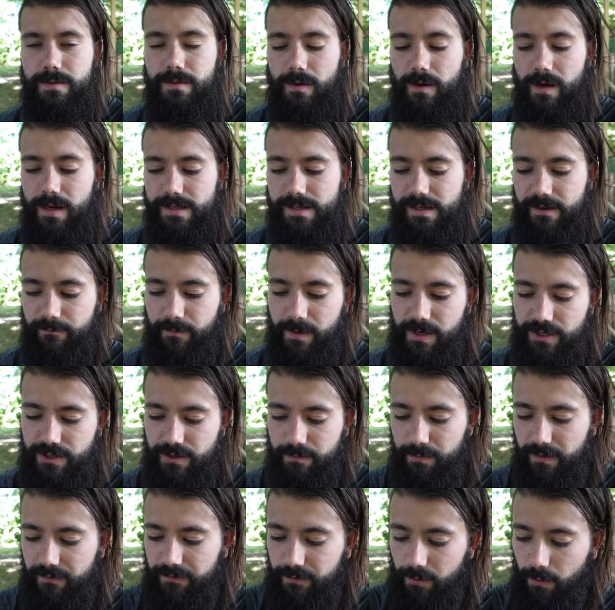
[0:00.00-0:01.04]
So as I've
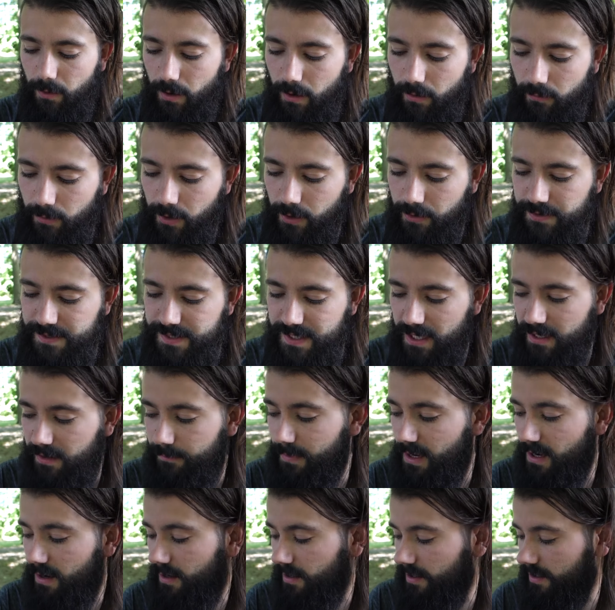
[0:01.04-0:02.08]
mentioned before, Roadside
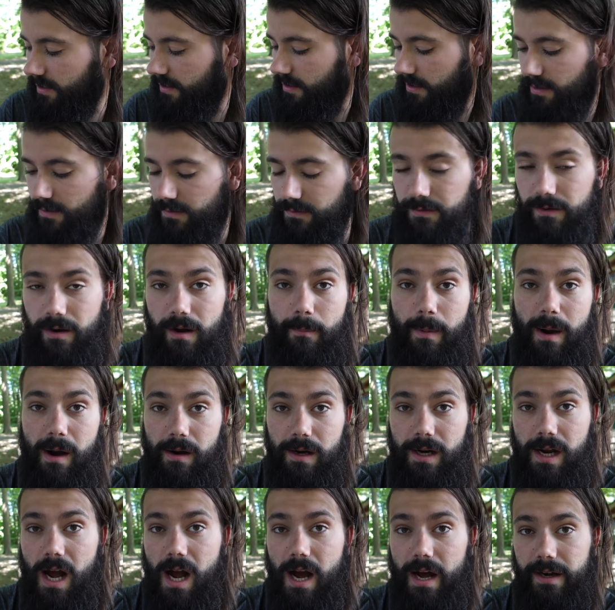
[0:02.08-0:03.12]

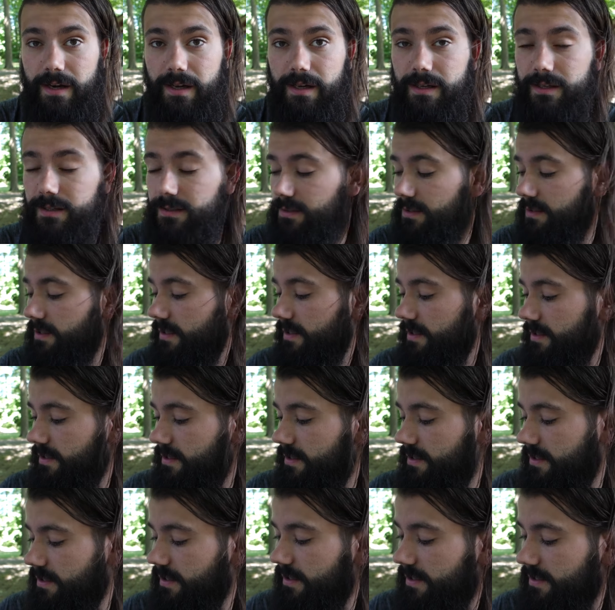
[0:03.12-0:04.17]
Americana
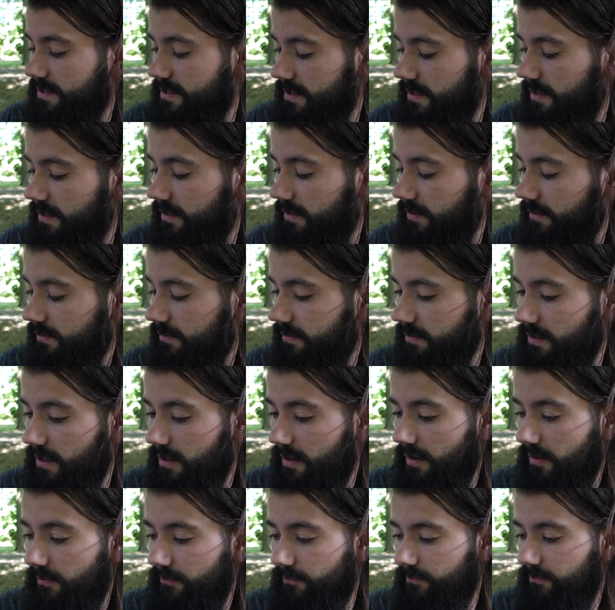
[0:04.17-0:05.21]
is a
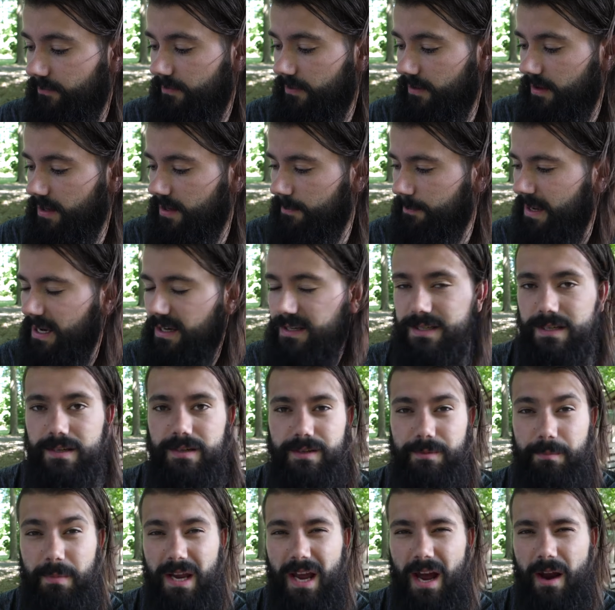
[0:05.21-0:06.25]
big
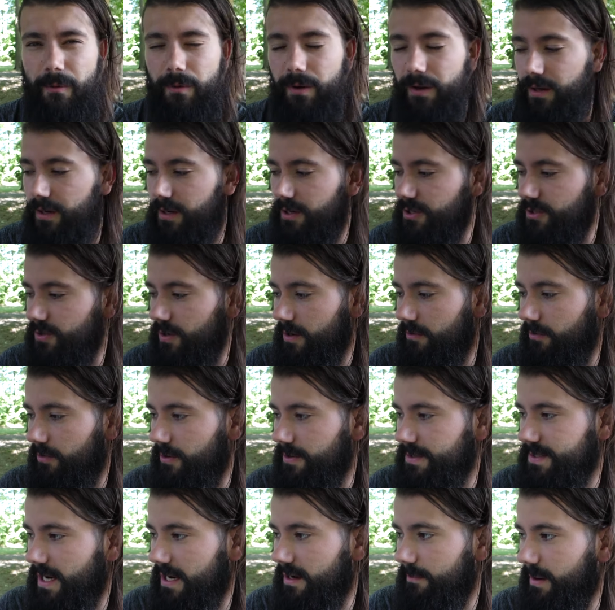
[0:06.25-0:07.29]
deal to me. I really enjoy
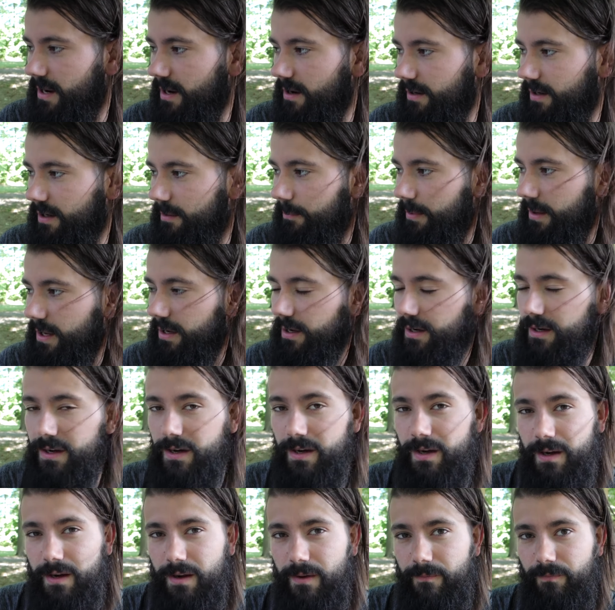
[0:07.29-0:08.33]
Roadside America, but
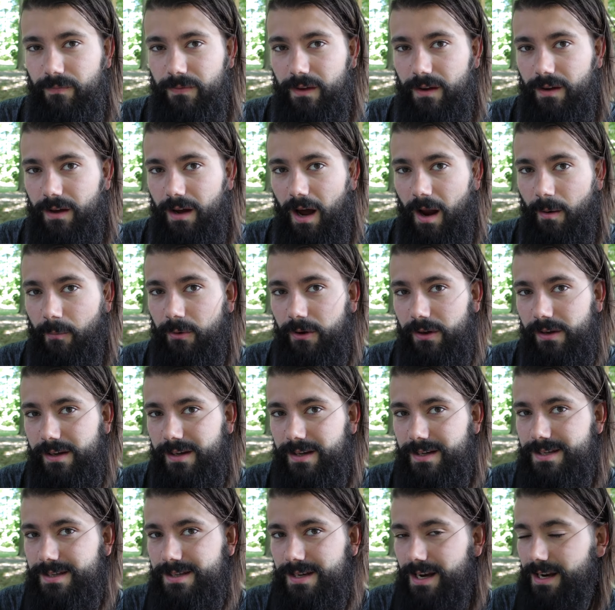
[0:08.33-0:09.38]
I'm really
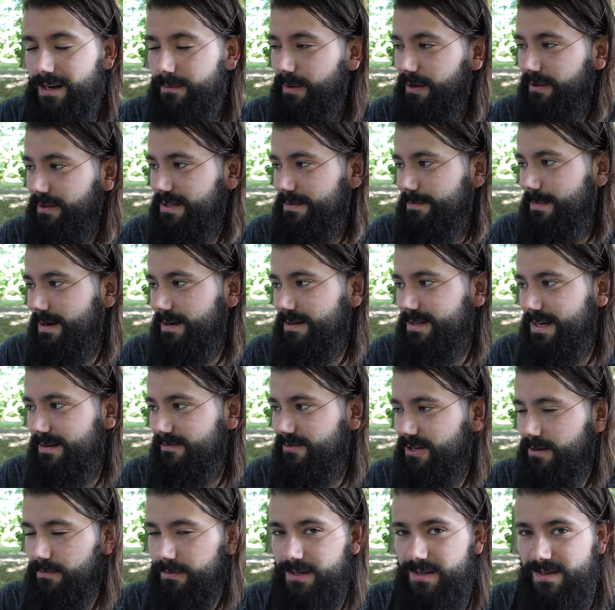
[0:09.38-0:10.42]
excited about this Maritime
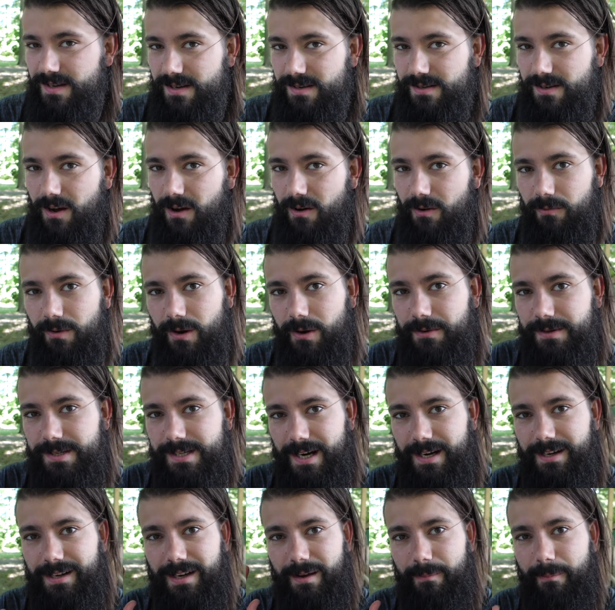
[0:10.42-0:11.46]
trip because it's all
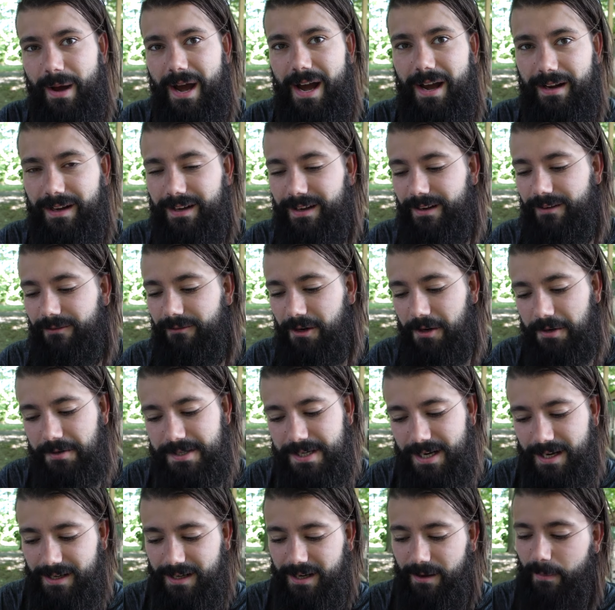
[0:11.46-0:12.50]
Roadside Quebec. And
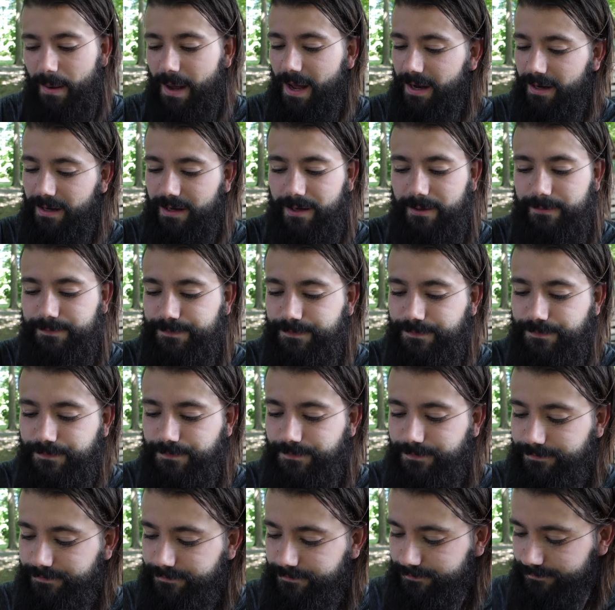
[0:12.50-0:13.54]
Roadside Quebec,
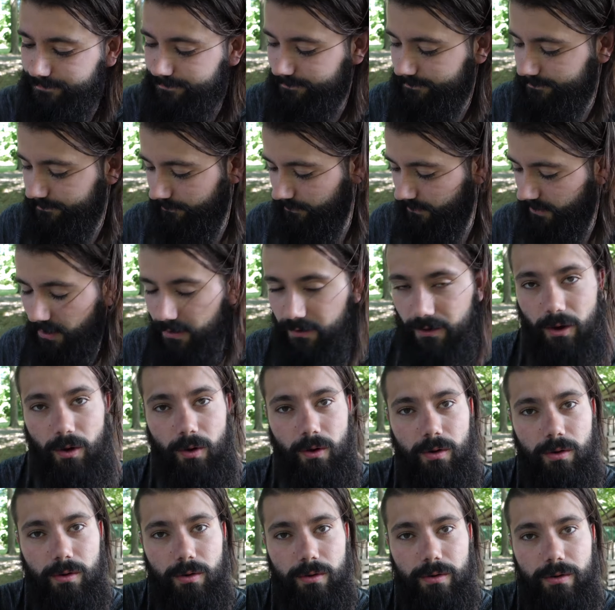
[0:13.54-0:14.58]

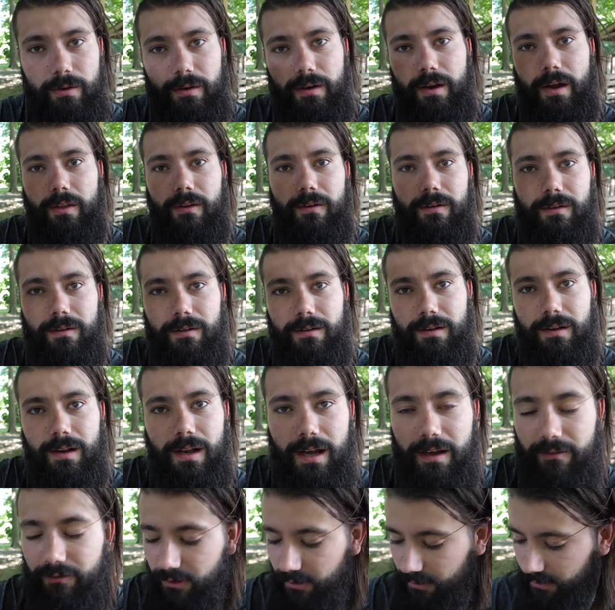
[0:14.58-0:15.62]
whole nother
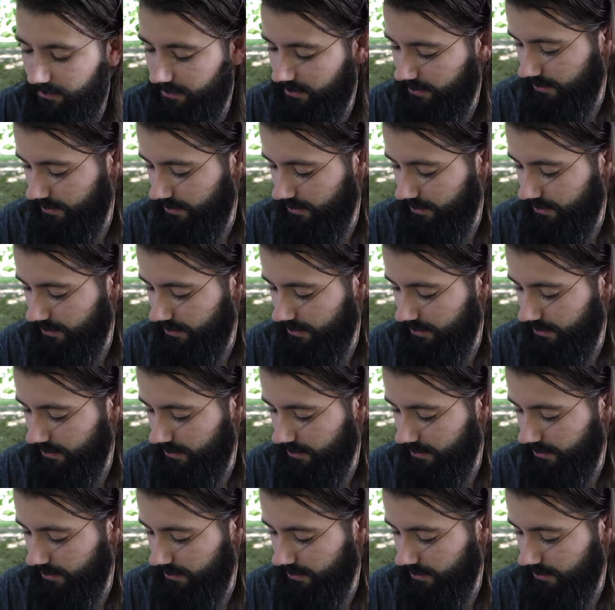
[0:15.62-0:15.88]
level.